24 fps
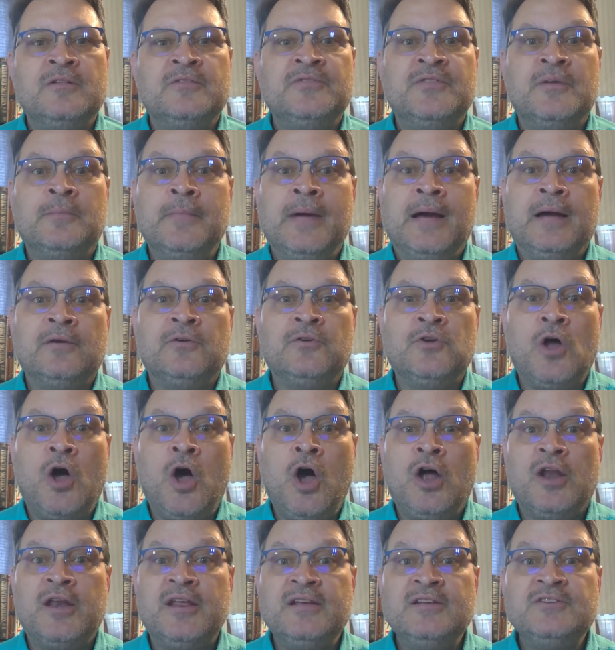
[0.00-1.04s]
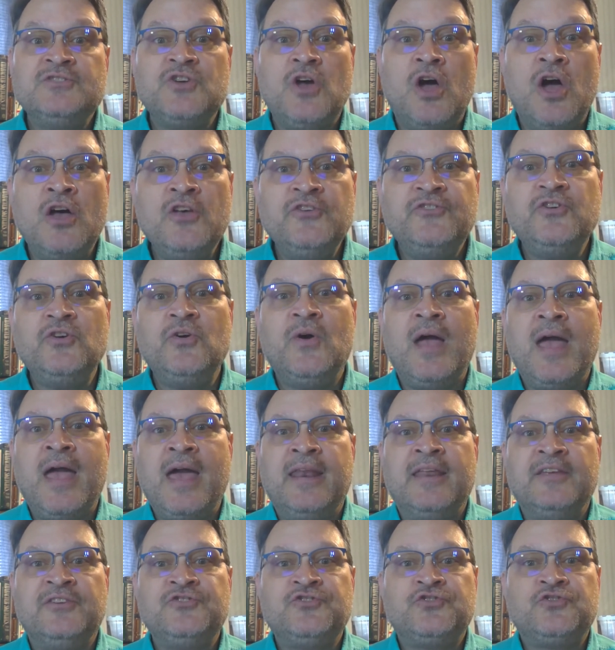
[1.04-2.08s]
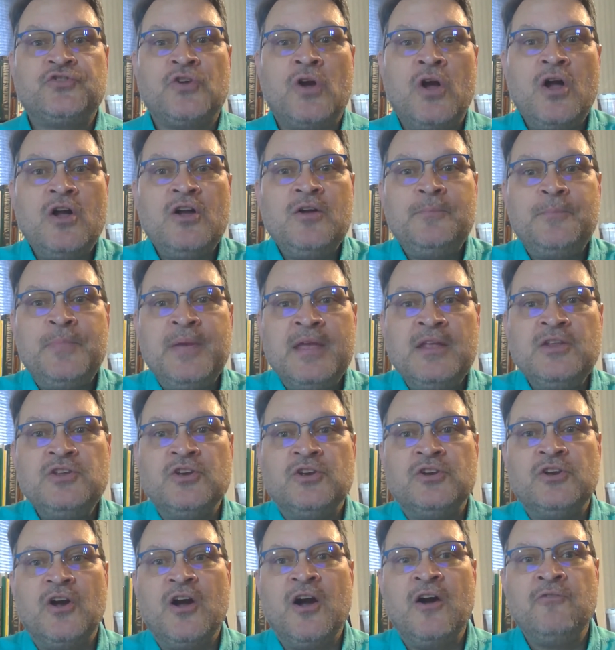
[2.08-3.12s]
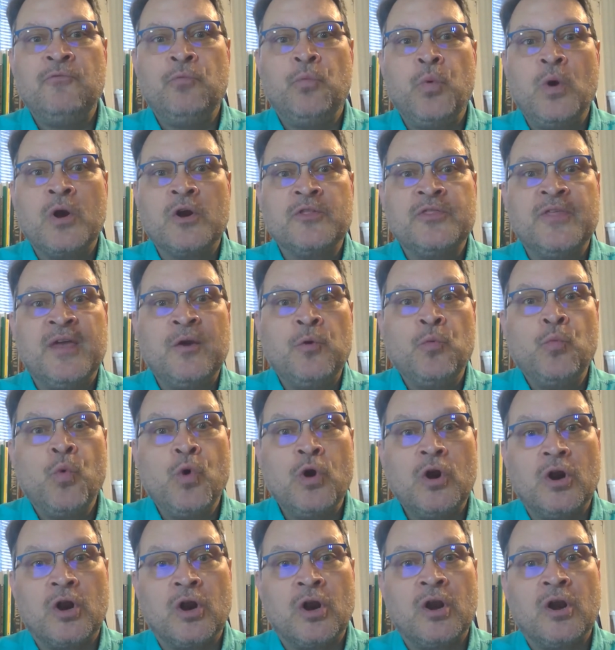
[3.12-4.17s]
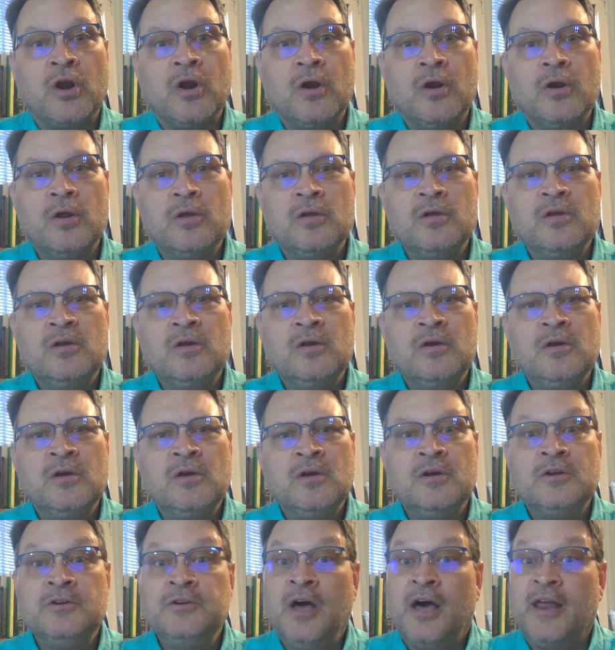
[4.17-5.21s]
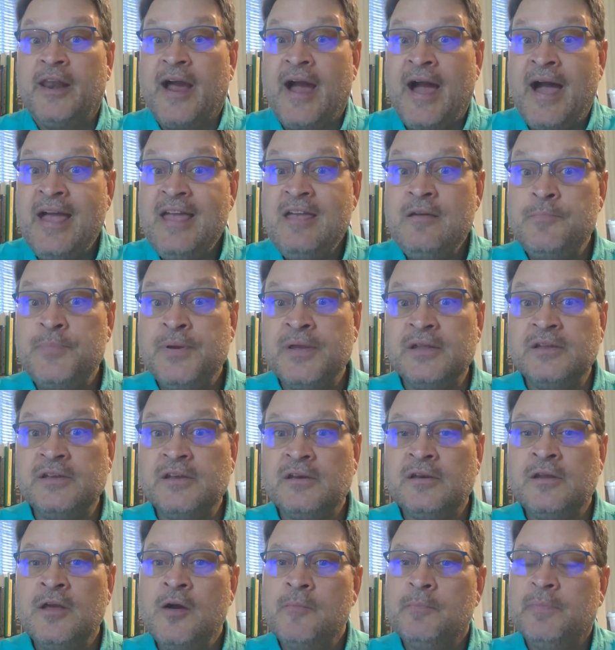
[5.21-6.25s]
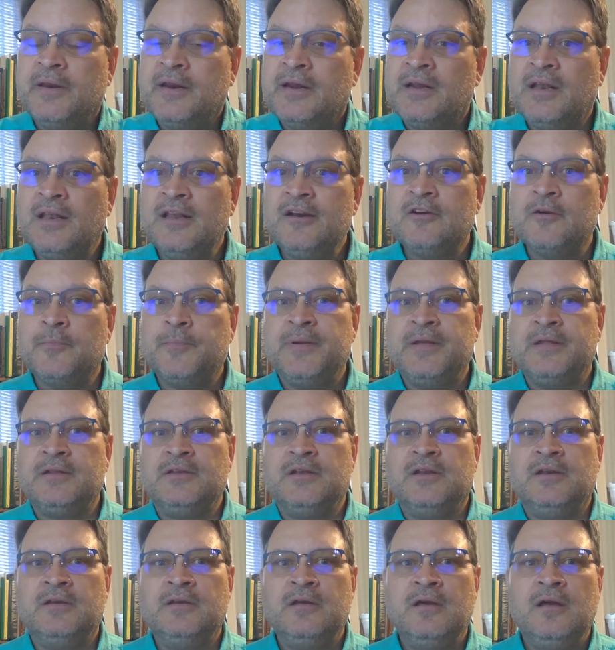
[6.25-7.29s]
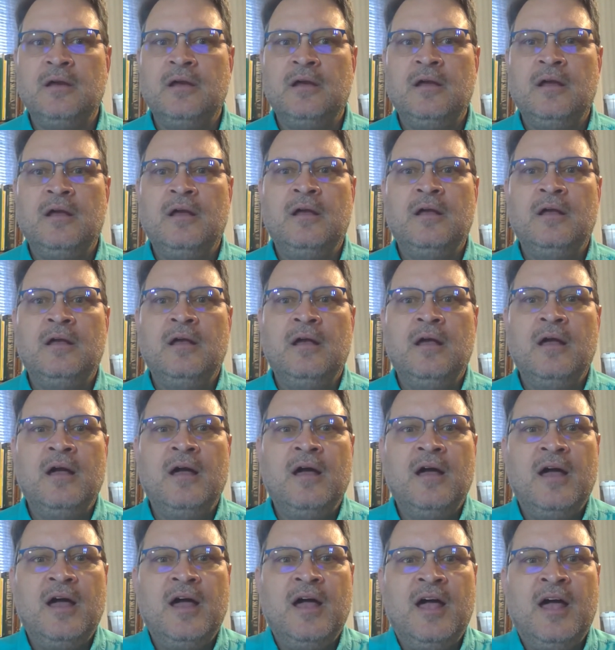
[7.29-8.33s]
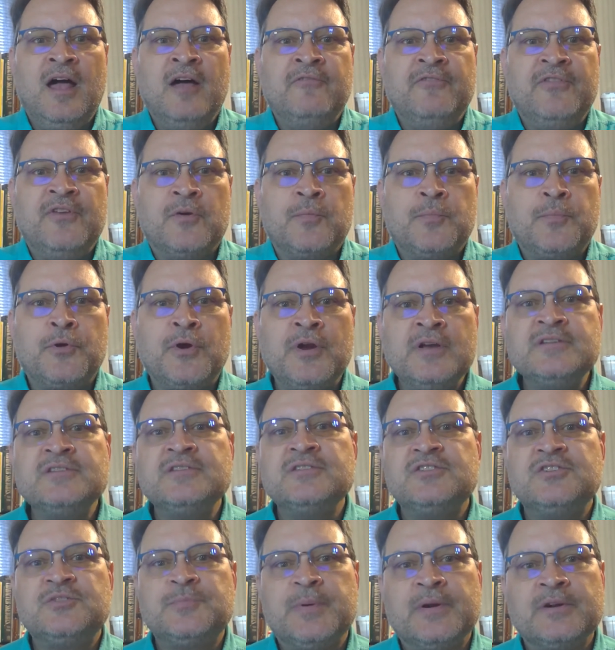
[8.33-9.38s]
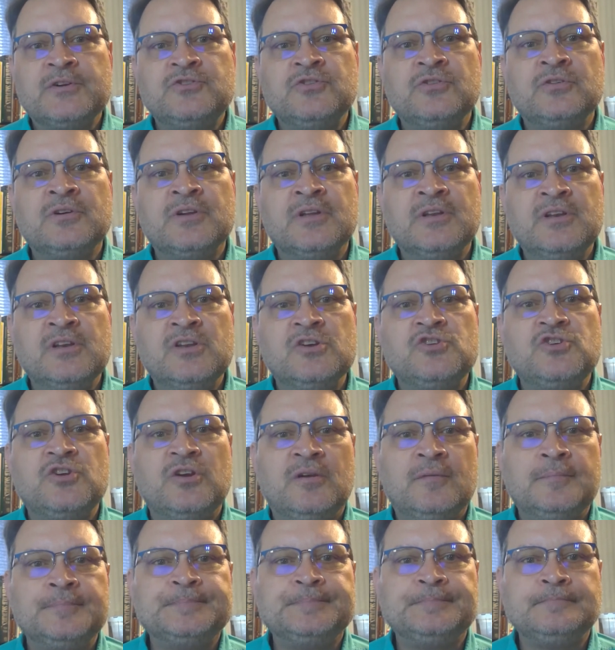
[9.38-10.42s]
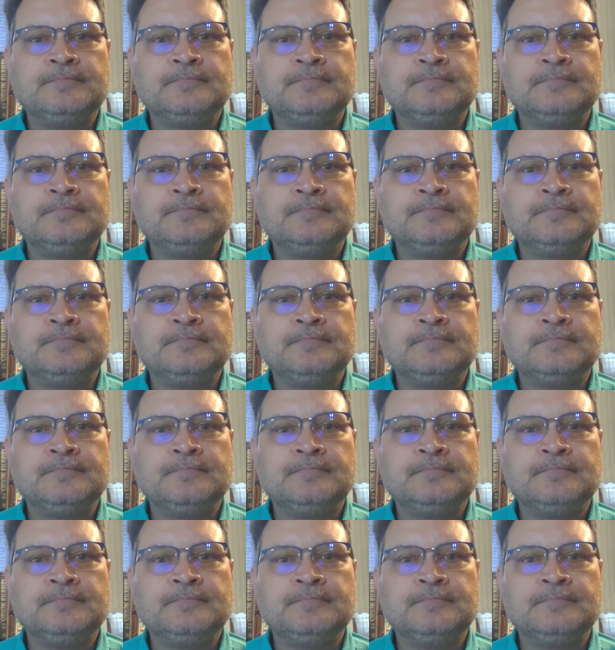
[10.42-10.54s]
The mountain audience also had a strong opinion of where they were. Not a high opinion, but a clear opinion of their present spiritual condition.